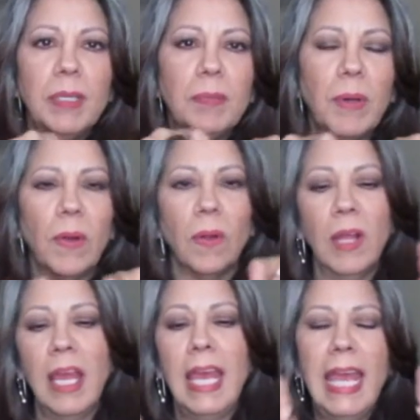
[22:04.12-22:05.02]
bit of bowl,
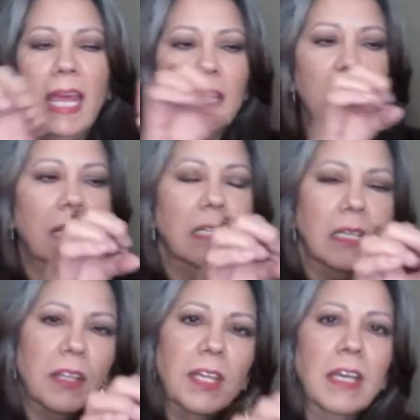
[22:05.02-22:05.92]
and then a
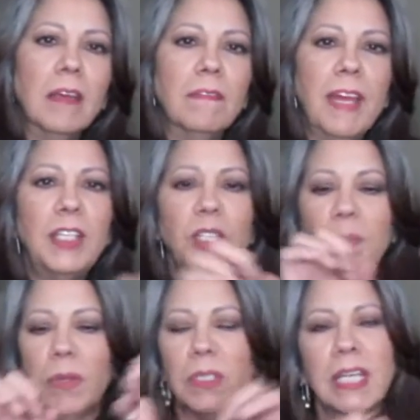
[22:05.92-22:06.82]
little thing of
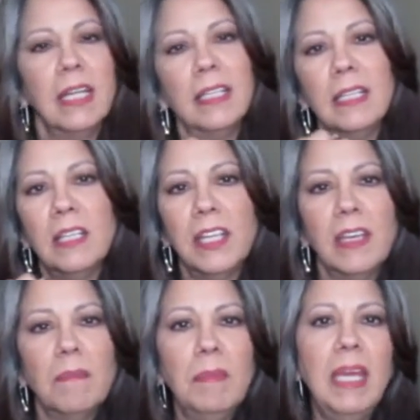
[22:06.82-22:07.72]
vegetables and a little
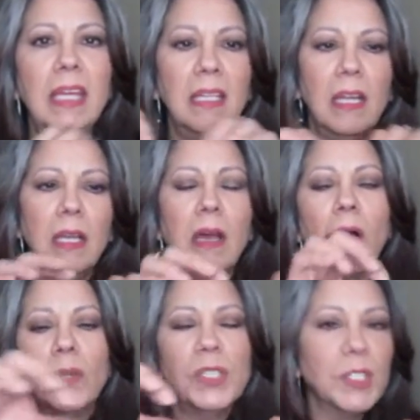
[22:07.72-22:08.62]
thing of meat,
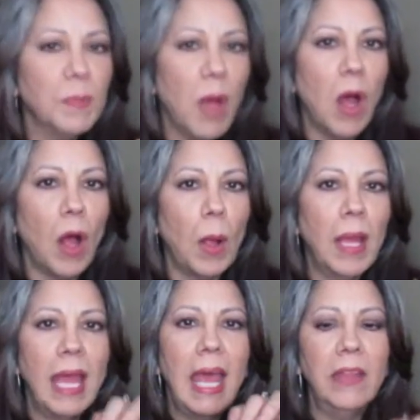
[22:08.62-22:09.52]
all small,
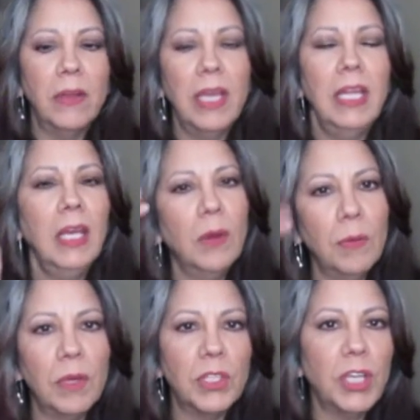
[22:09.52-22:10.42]
and they're eating
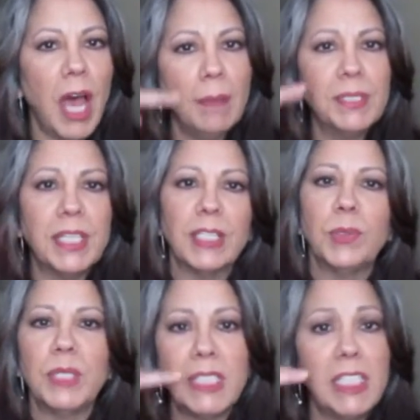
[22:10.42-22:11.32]
it with
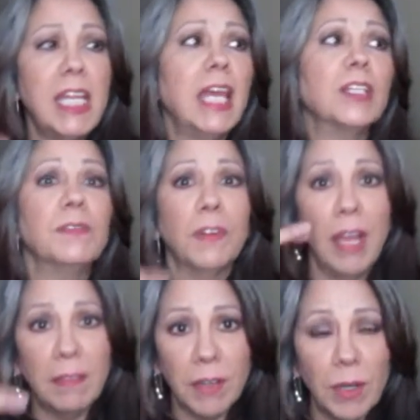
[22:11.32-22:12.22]
chopsticks, which takes
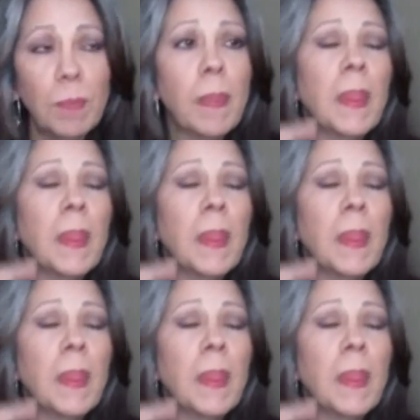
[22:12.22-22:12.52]
forever,